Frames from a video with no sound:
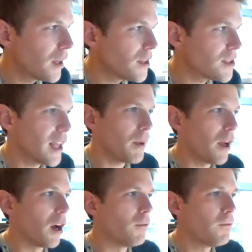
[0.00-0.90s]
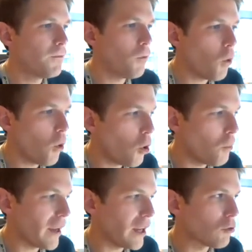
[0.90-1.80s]
So there we are, four
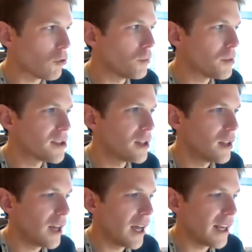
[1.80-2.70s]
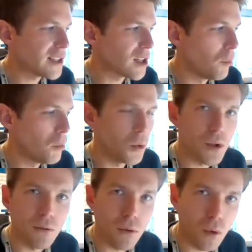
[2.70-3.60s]
main groups and examples
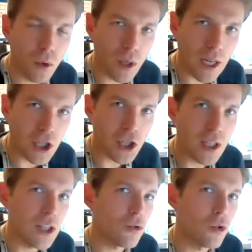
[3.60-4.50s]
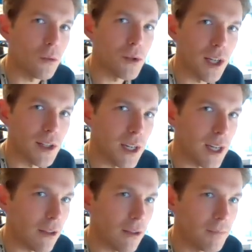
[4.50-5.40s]
of each of these groups
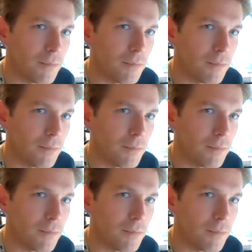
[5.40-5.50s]
underneath.